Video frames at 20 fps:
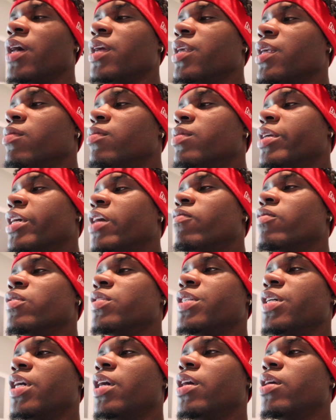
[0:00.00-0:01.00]
like they want to have a
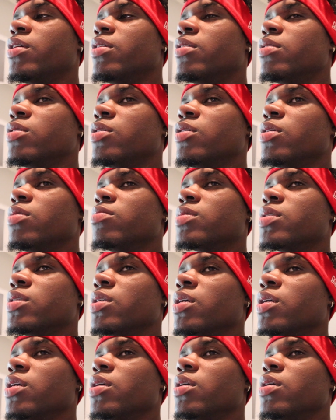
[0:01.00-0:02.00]
child, you know what I'm
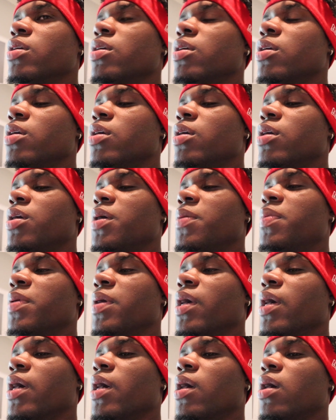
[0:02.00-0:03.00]
saying?
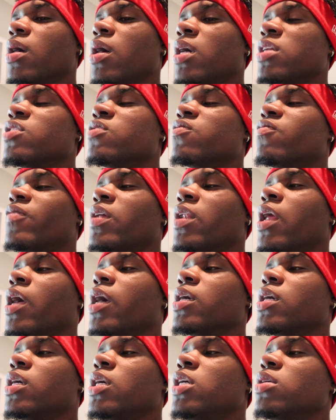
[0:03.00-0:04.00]
But I just feel
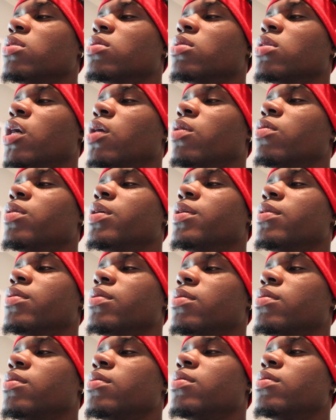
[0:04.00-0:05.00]
like he's golden.
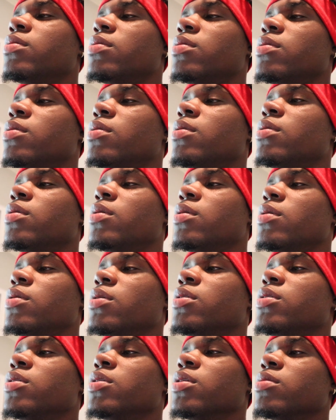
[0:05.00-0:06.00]

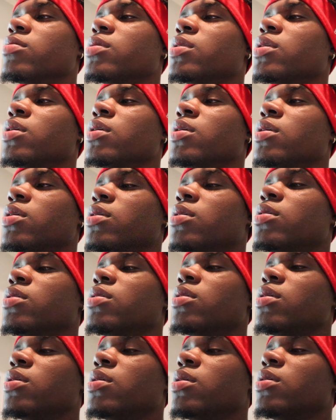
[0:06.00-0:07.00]
You know what I'm saying?
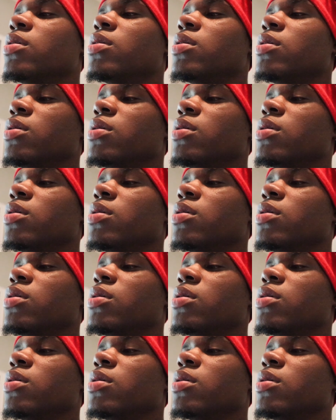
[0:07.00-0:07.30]
He's